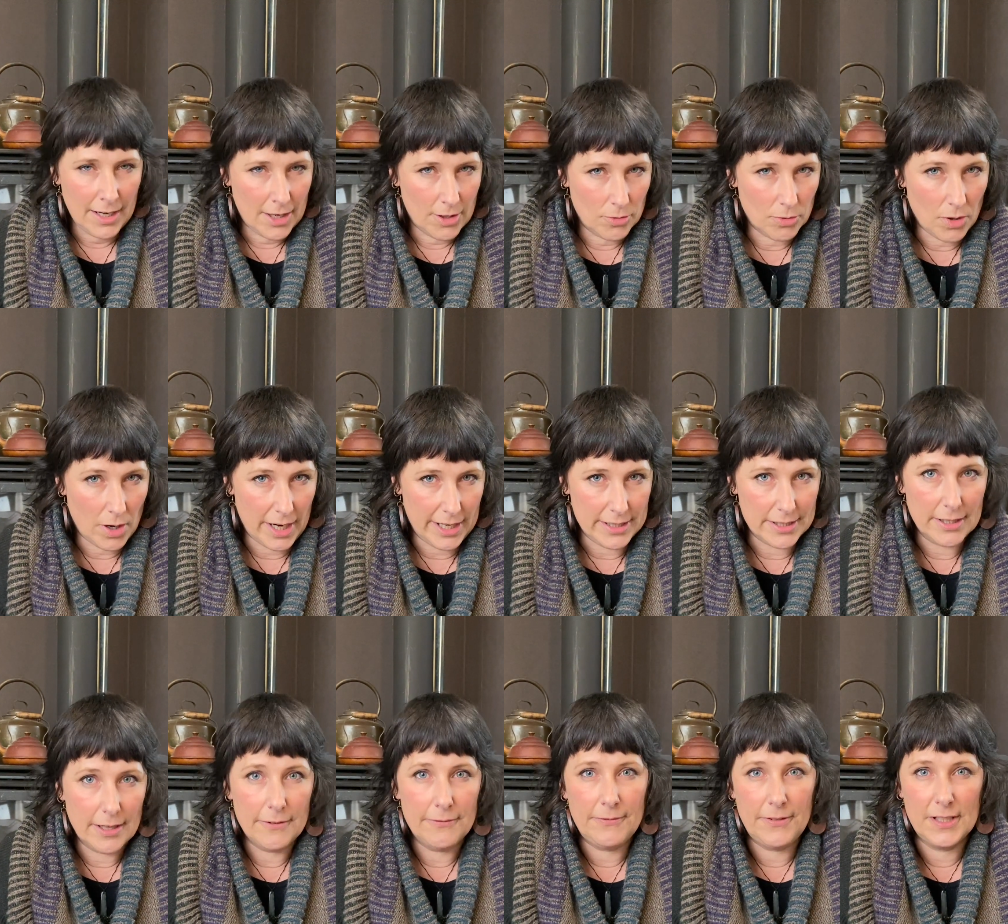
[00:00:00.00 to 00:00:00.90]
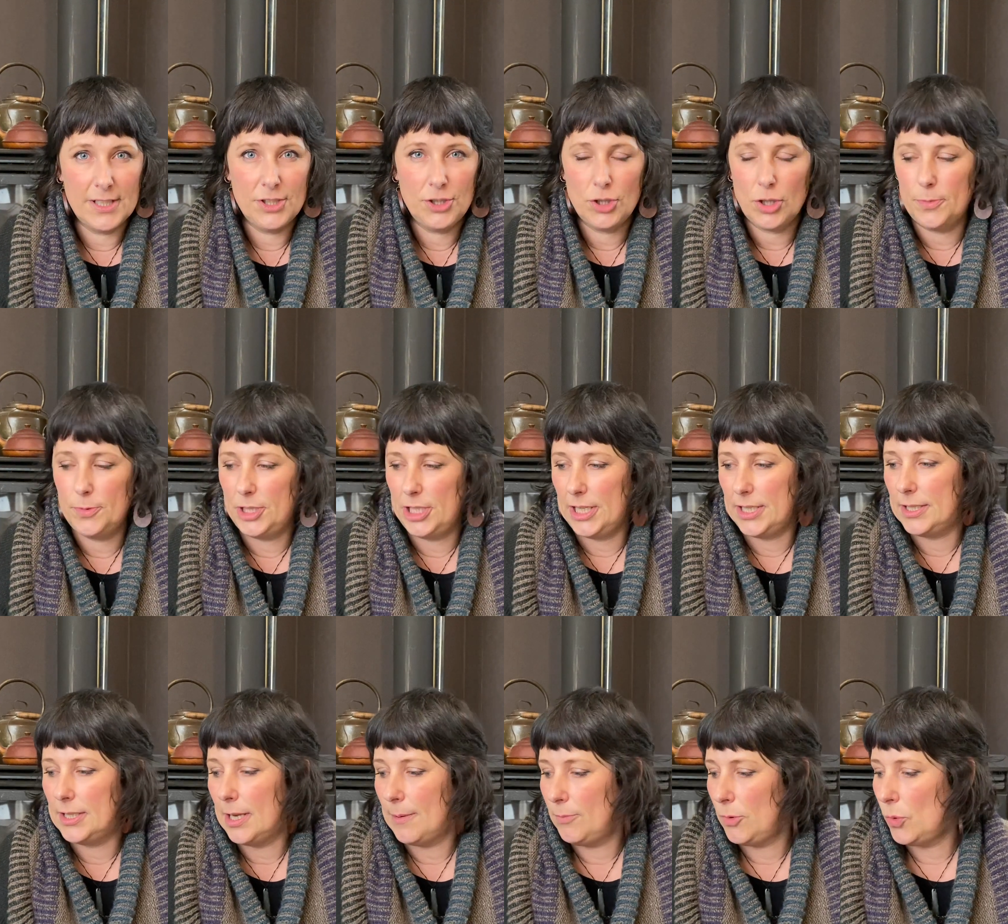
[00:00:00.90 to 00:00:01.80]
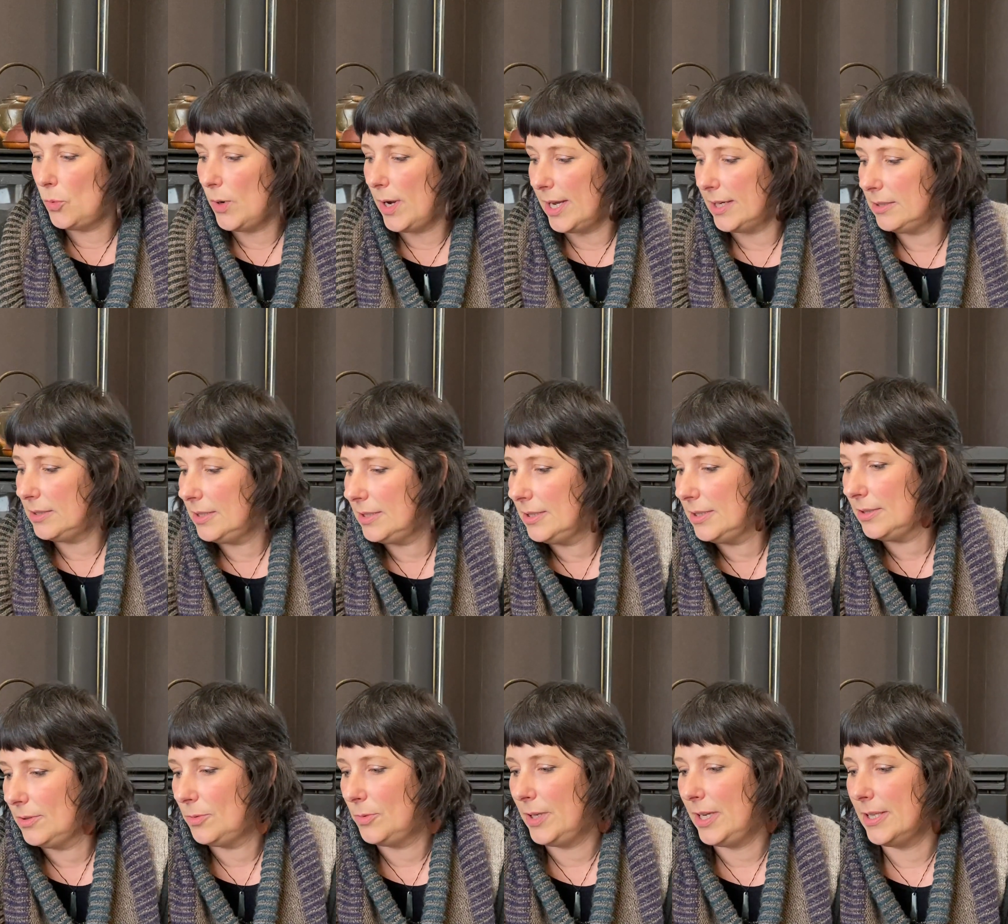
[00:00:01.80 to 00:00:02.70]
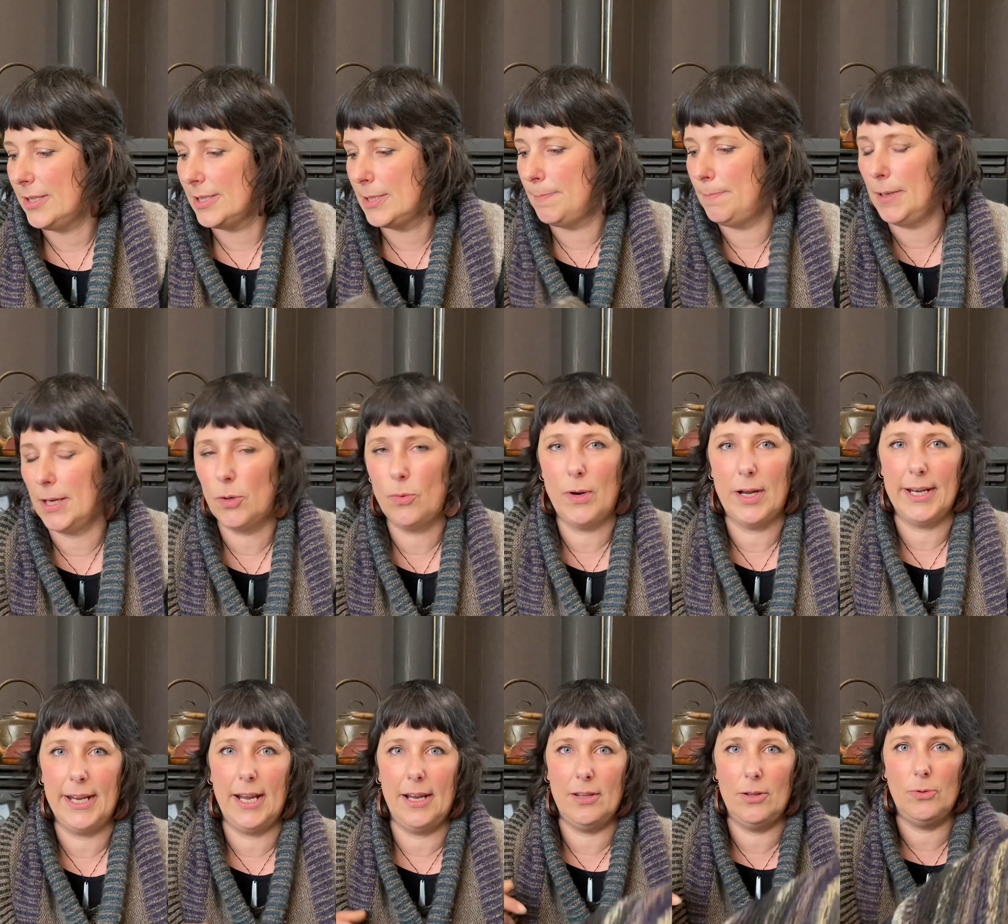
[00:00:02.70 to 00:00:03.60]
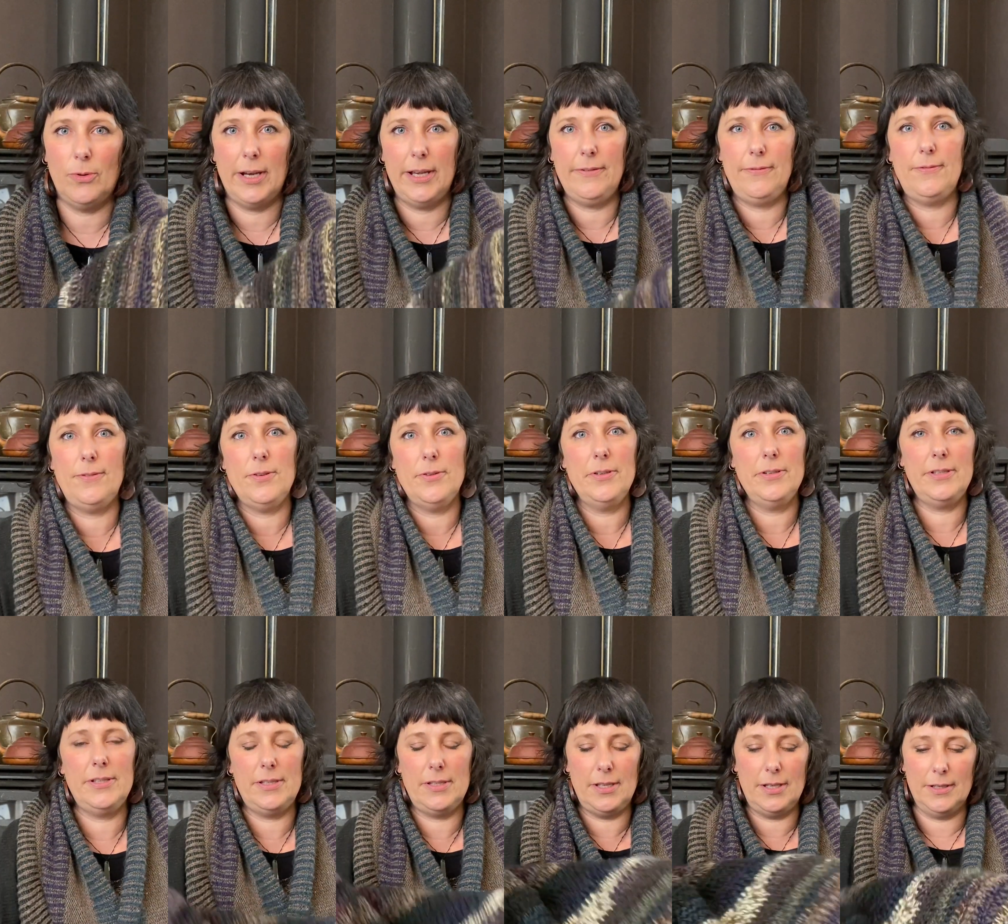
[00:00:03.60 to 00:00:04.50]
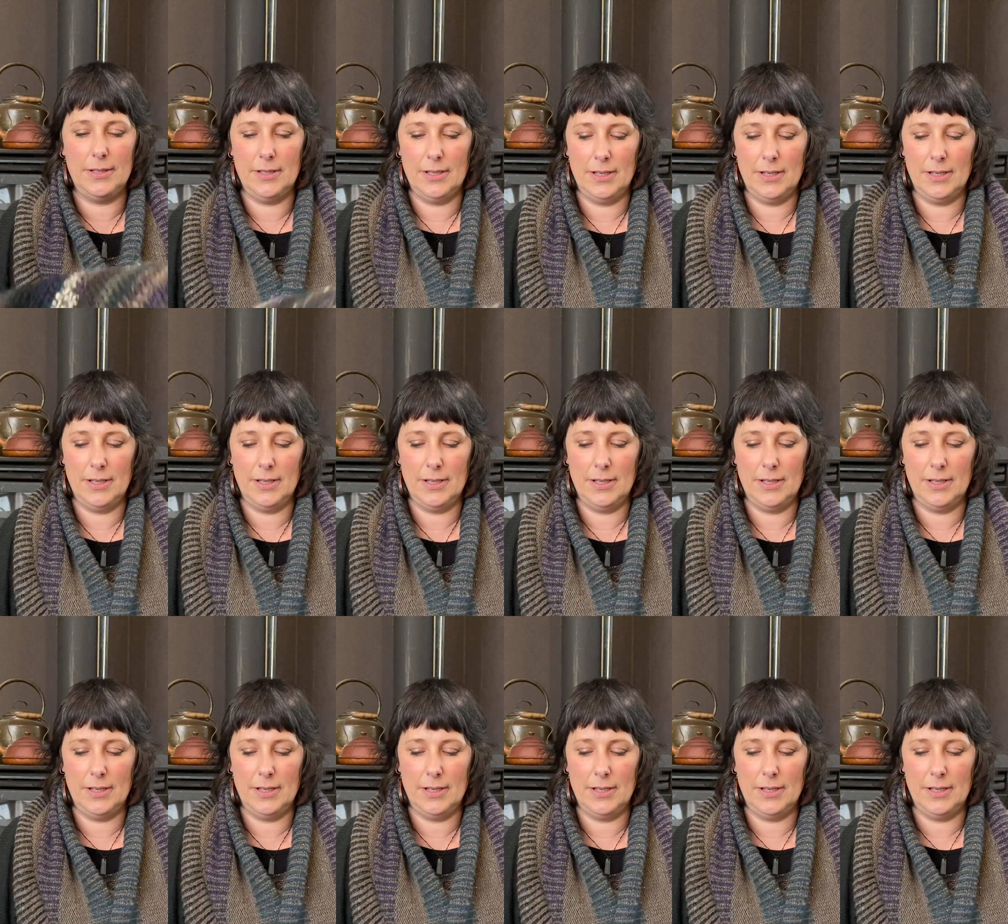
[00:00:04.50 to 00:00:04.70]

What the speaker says: Right, finished object number one, we'll get this big one out of the way first,